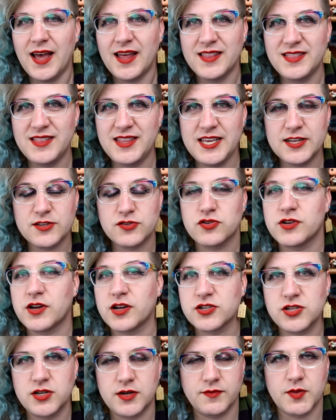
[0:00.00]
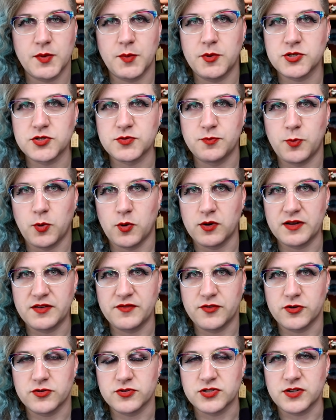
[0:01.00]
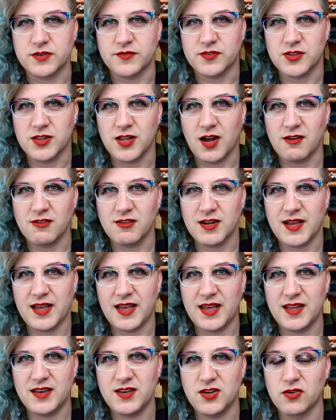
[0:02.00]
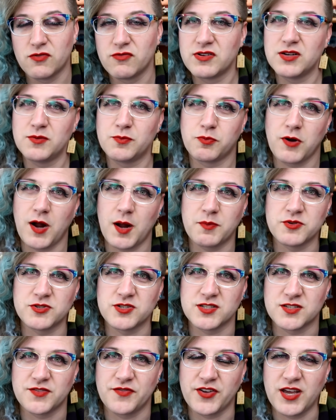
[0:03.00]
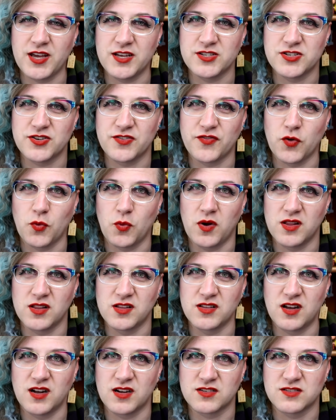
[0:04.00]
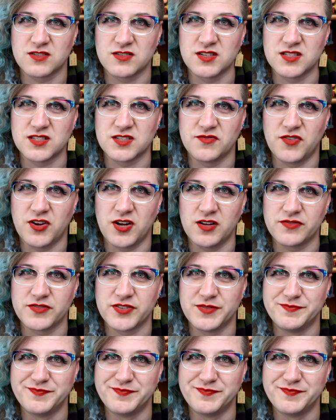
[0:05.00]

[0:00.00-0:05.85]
The introduction of the most boring version of Clara and no real proper justification for why the Doctor gets involved.